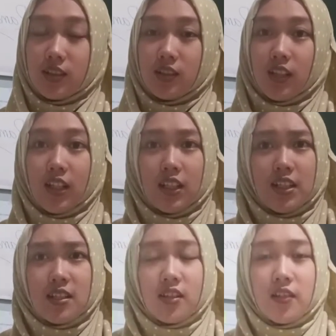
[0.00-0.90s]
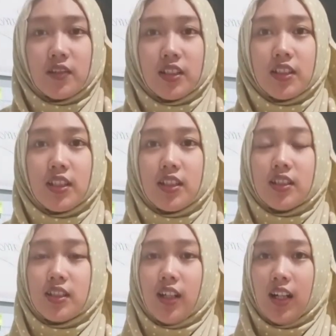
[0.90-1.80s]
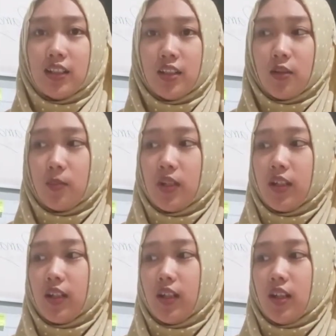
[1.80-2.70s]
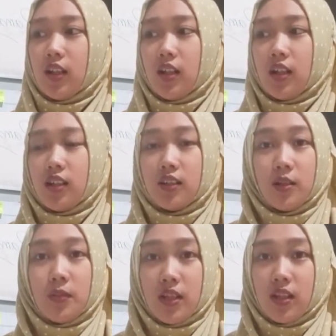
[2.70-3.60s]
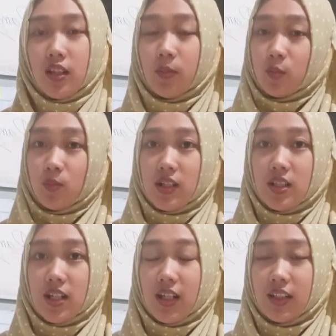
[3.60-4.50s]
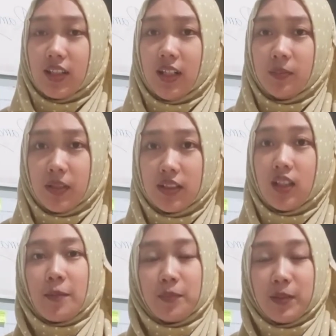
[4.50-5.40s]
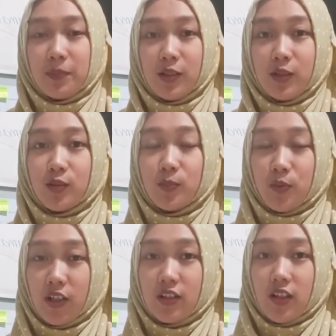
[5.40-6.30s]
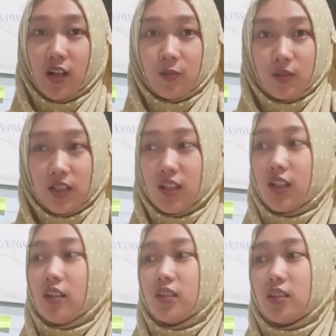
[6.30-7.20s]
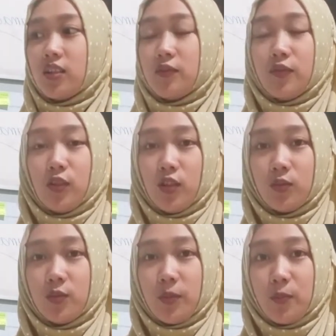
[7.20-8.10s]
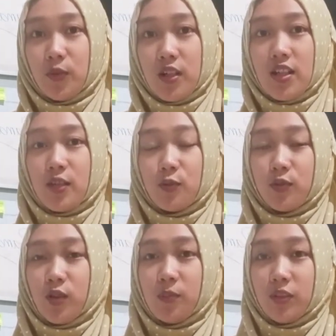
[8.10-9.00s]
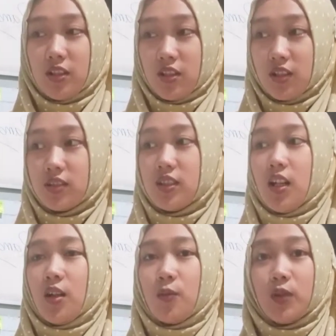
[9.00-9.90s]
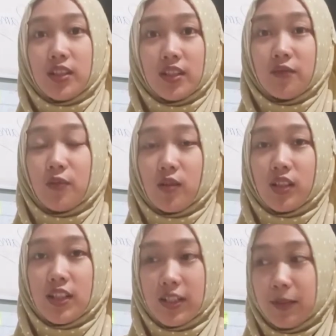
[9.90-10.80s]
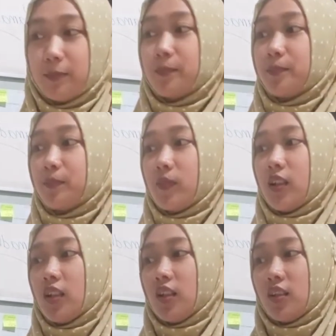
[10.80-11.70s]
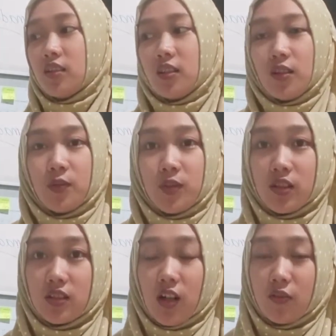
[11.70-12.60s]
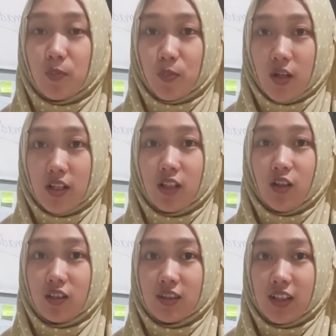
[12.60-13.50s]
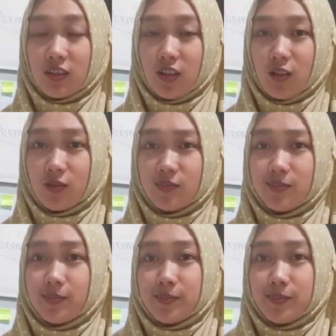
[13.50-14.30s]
it is narrated in a hadith by Tirmidhi, Ibn Majah, and Ahmad. People who pray Taraweeh follow the priest to completion, written for him the reward of praying all night long.